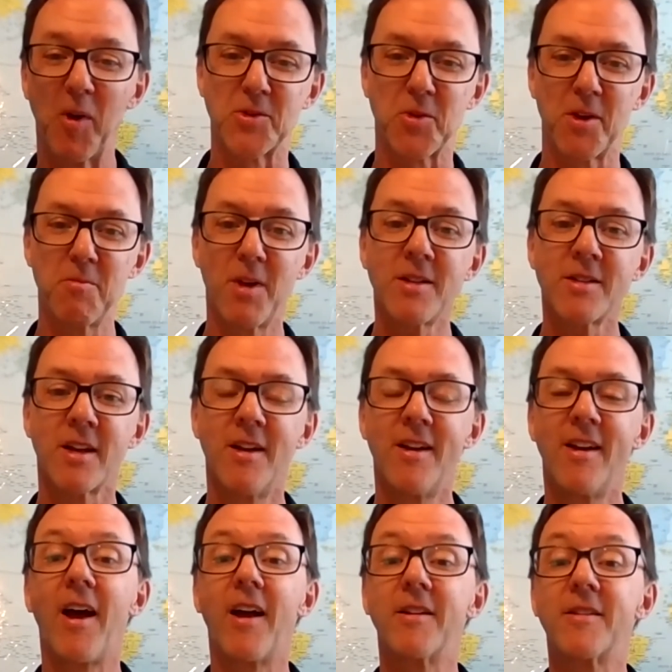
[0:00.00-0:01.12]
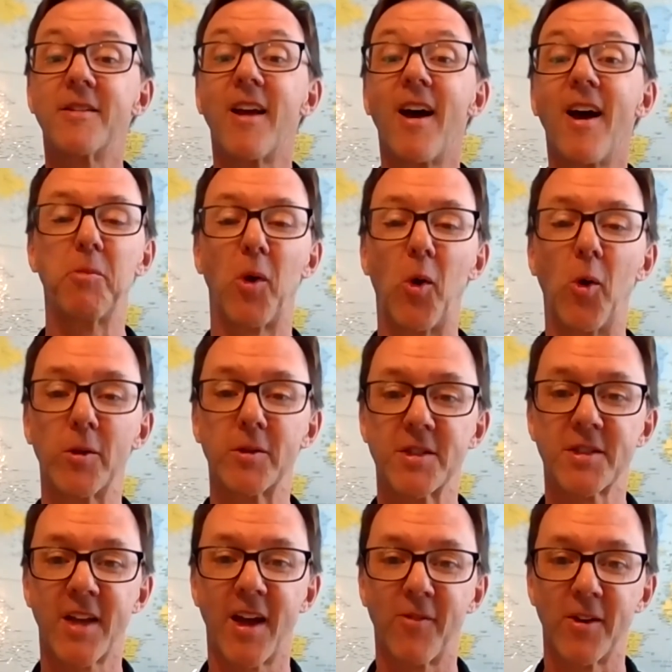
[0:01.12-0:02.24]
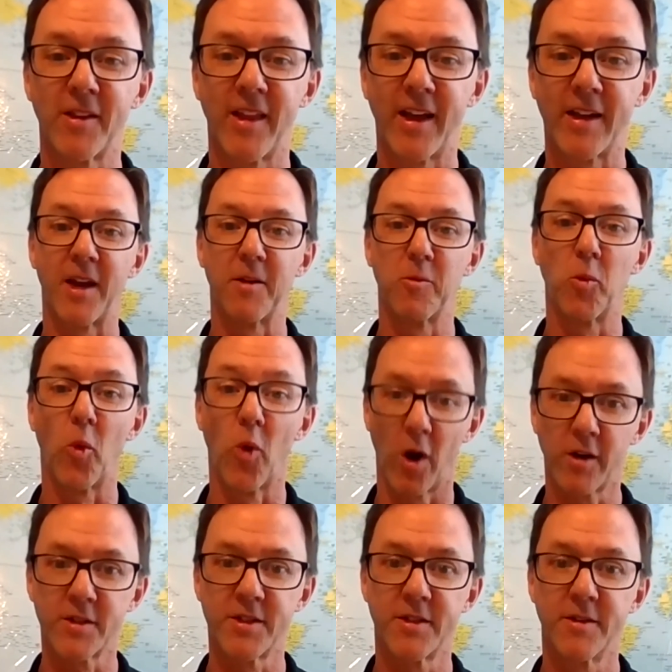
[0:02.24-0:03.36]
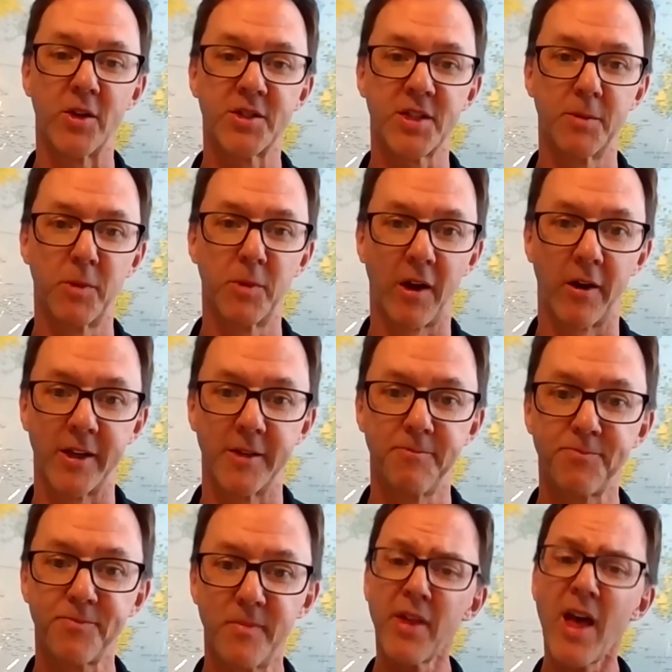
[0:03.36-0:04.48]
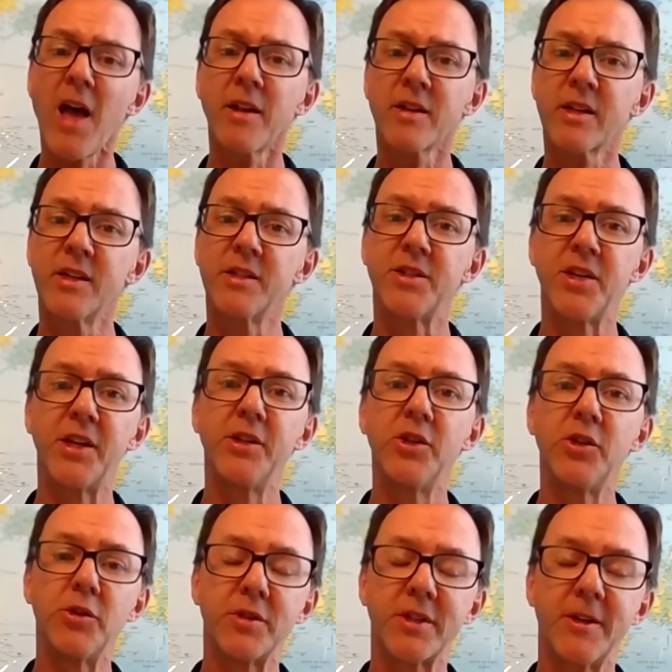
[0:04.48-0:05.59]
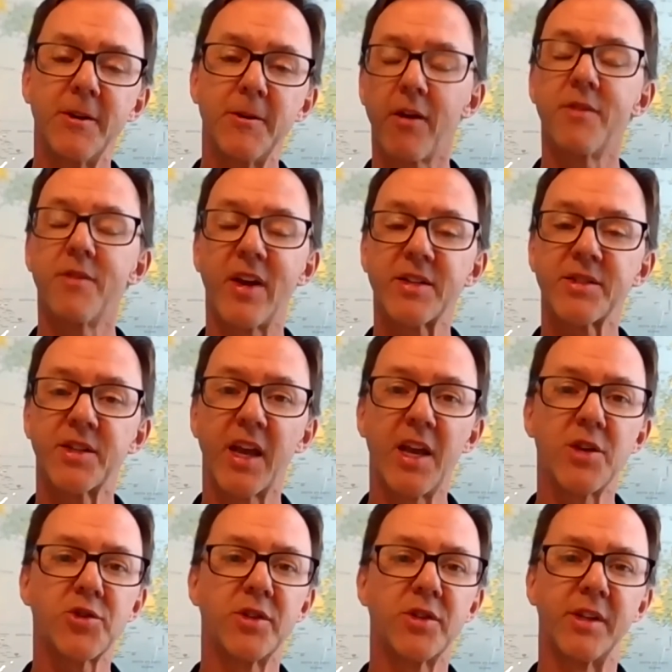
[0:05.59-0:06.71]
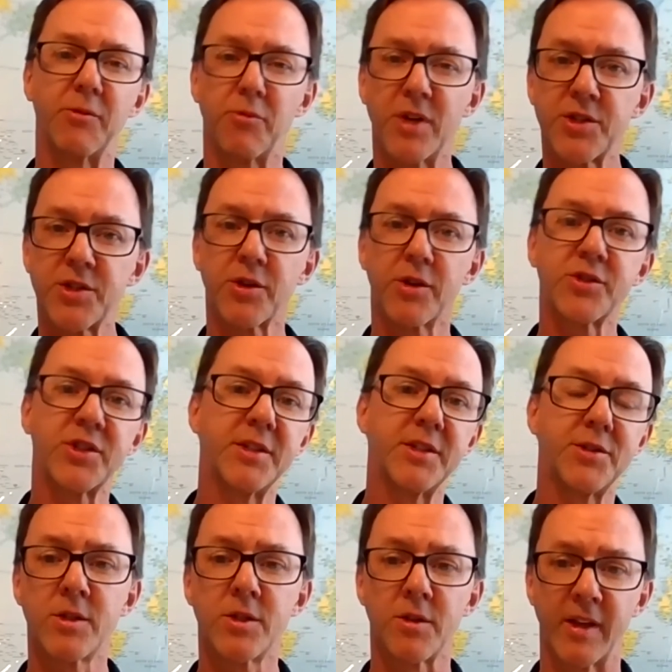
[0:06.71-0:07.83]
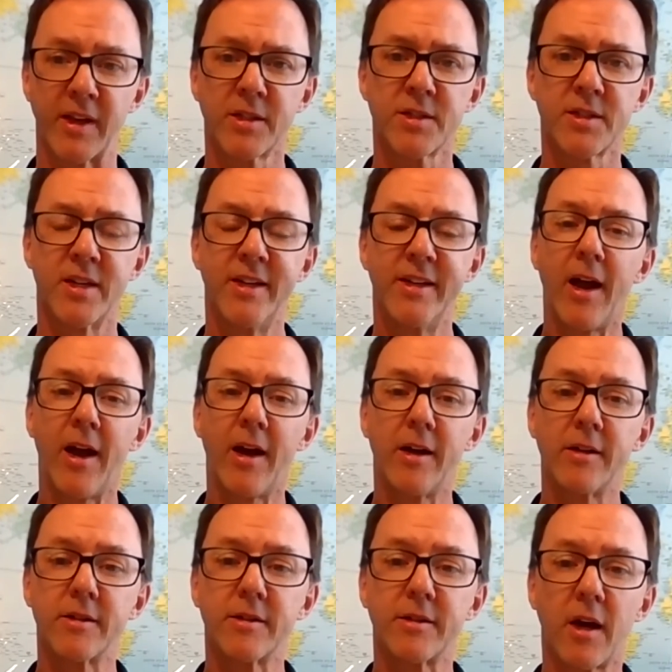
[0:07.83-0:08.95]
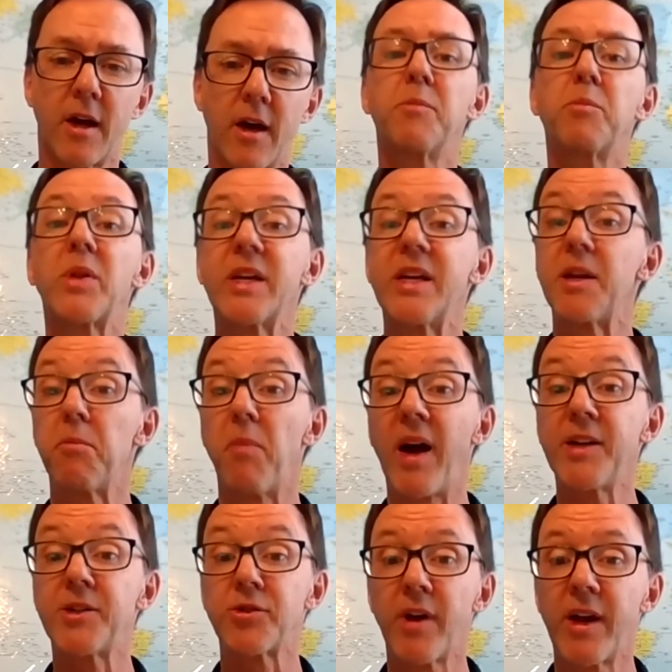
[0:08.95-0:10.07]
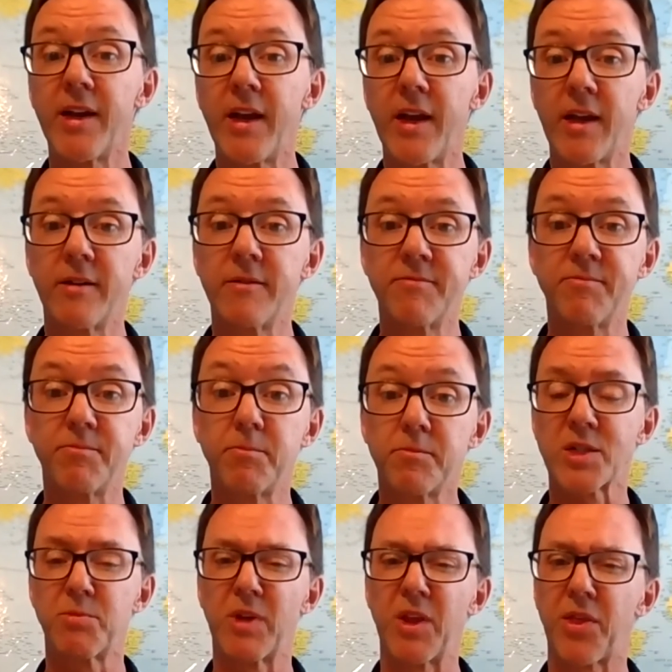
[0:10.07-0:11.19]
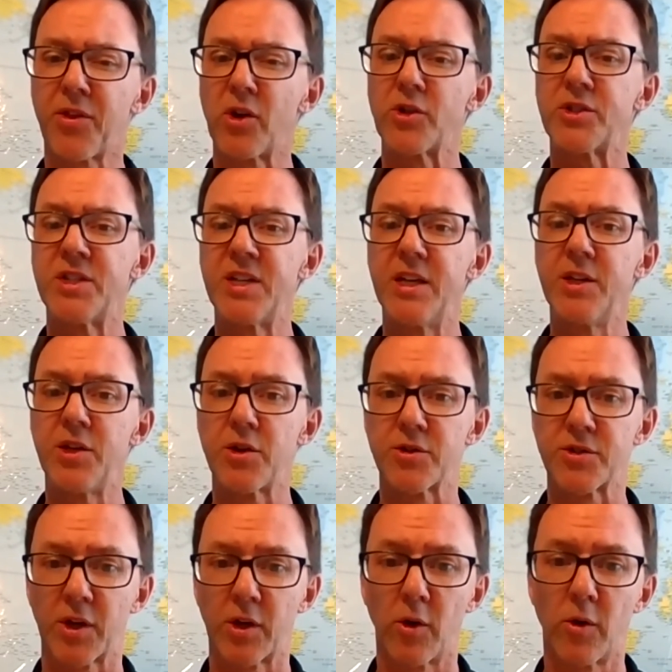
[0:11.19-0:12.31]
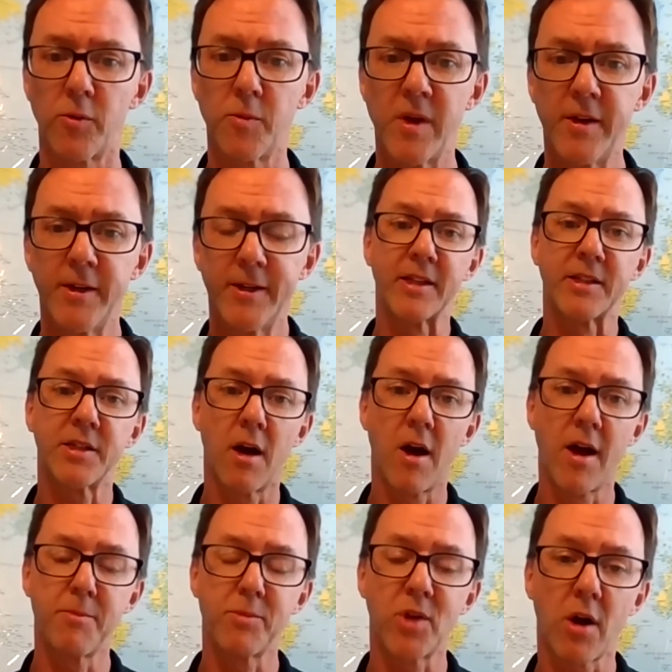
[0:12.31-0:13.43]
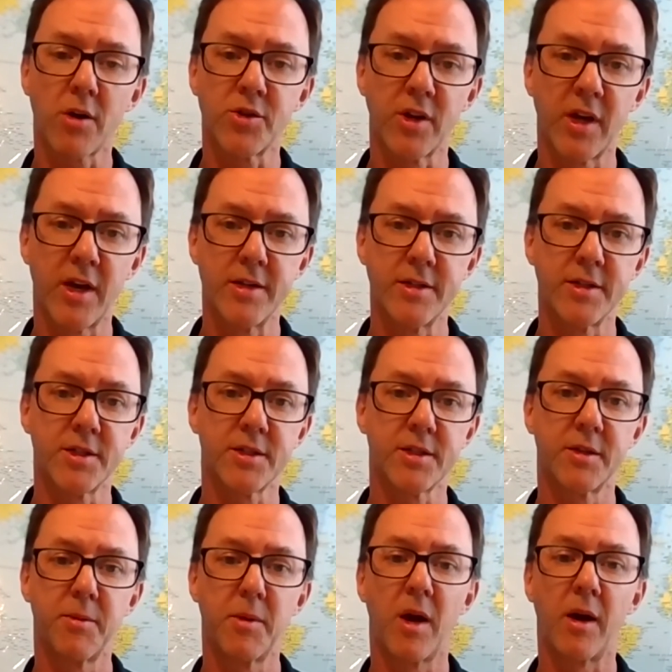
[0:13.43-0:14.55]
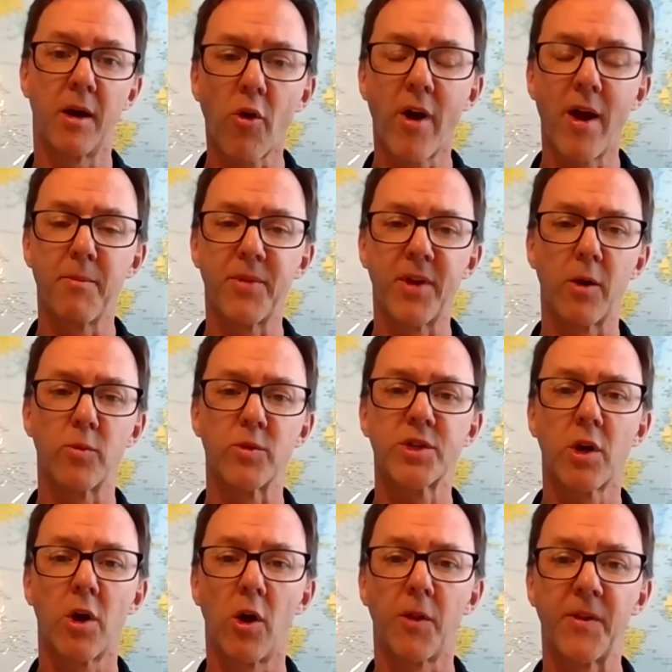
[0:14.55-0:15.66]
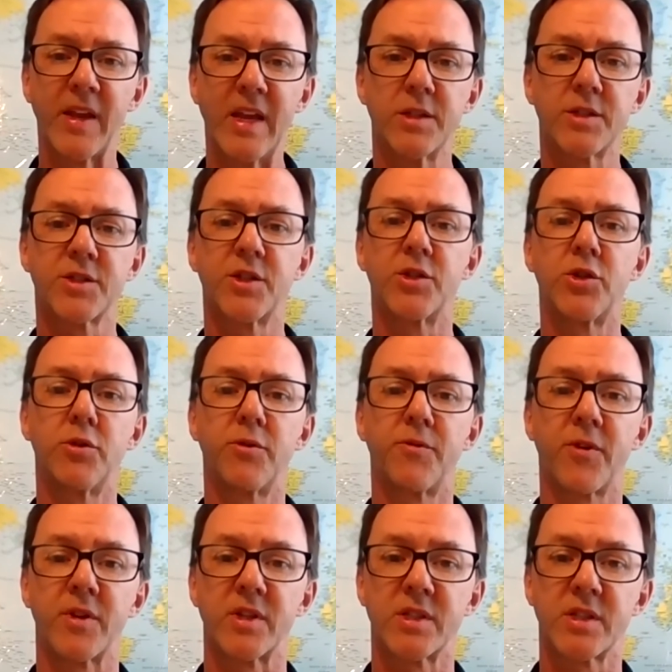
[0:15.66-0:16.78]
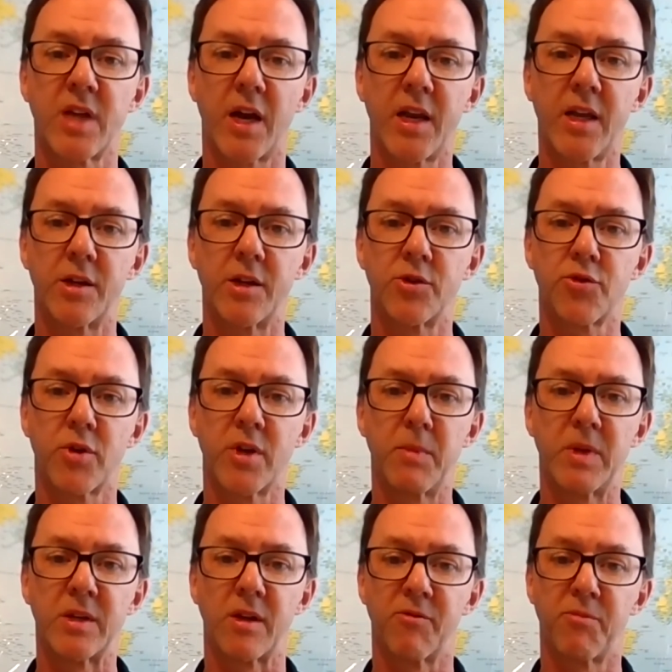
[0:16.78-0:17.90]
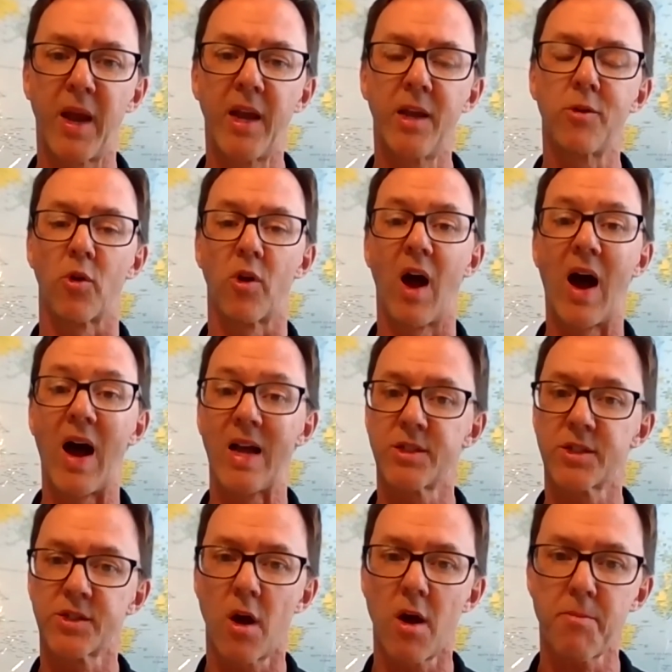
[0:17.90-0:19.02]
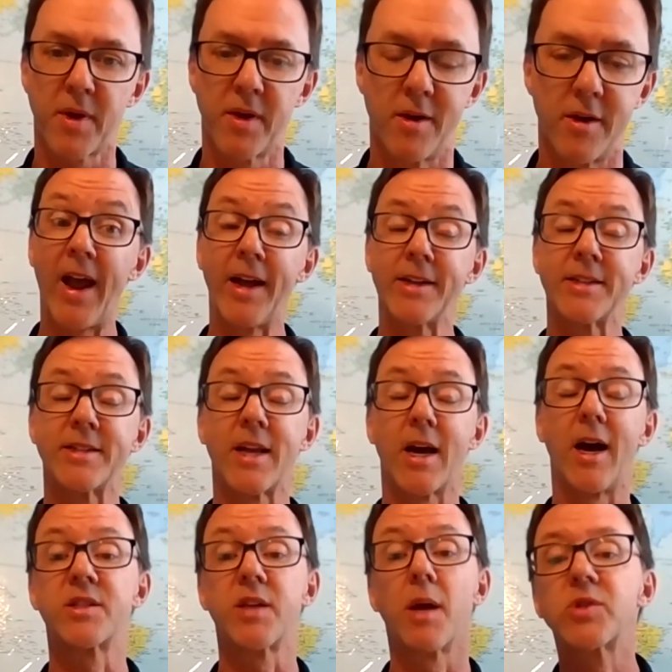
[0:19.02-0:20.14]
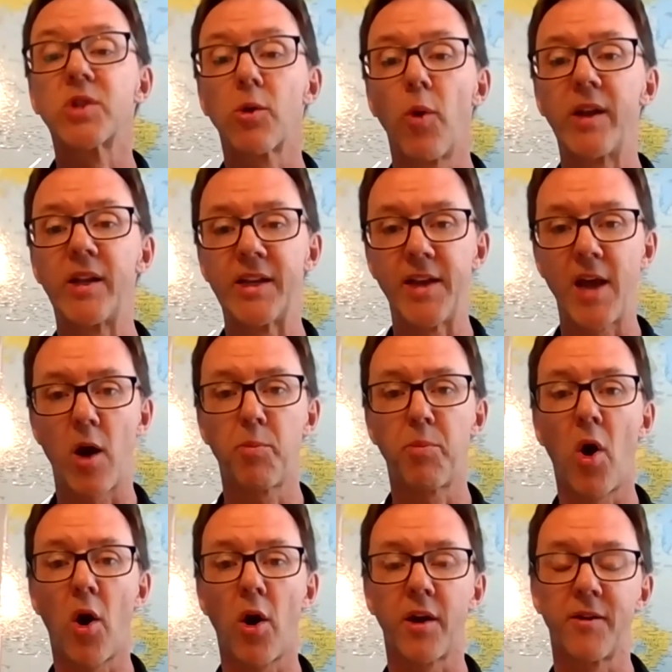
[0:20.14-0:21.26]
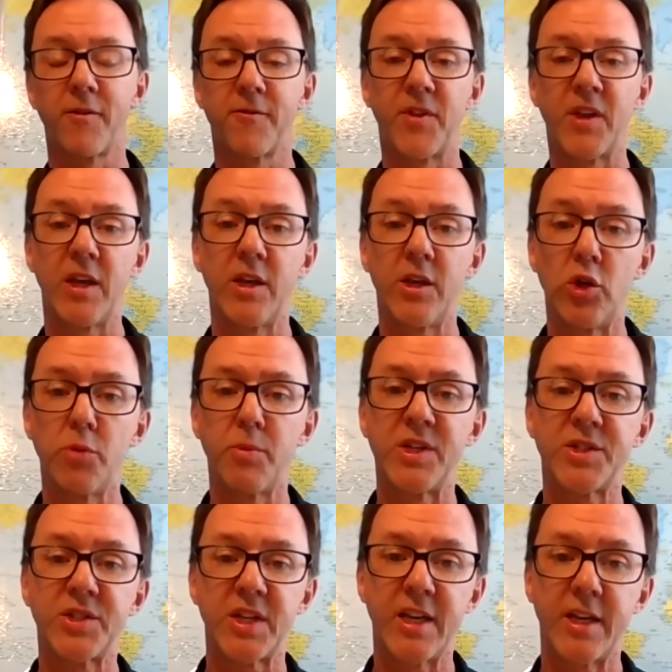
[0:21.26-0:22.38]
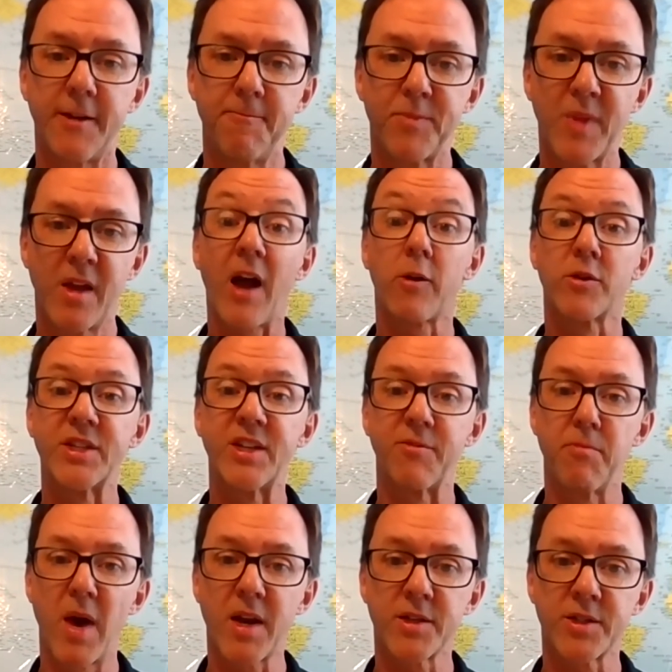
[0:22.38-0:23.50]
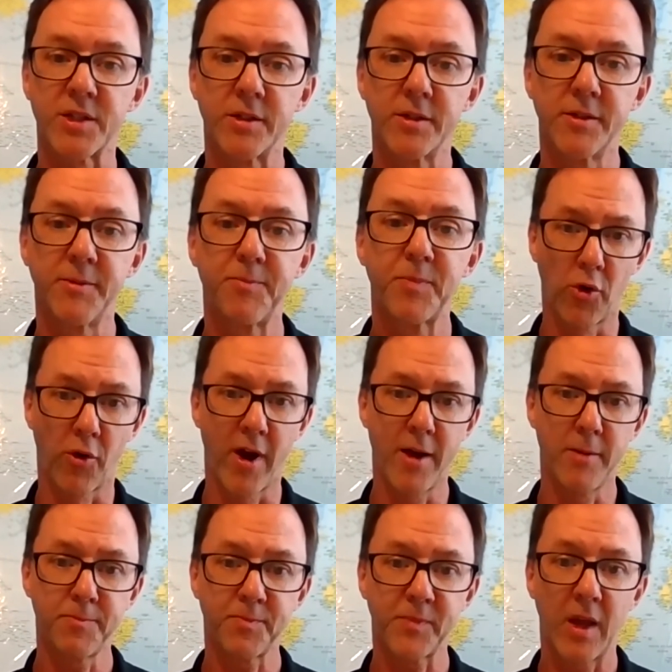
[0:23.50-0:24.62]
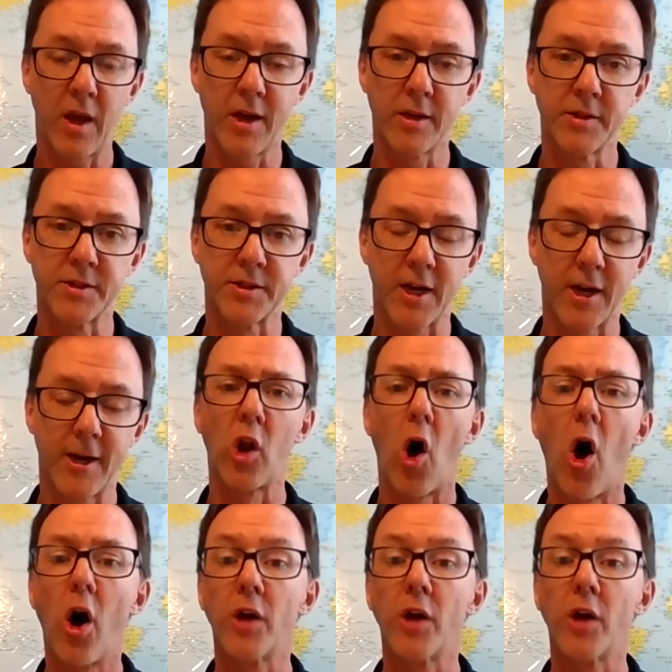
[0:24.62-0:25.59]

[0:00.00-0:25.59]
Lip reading: the treatment, and lo and behold, discovered that it worked very similarly. So that continued their investigation and research into this. And I completed my training approximately 13 years ago. At the time, Dr. Gunn's program there was called the Institute for the Study and Treatment of Pain, or ISTOP. And it's subsequently now part of the UBC Faculty of Medicine program. And all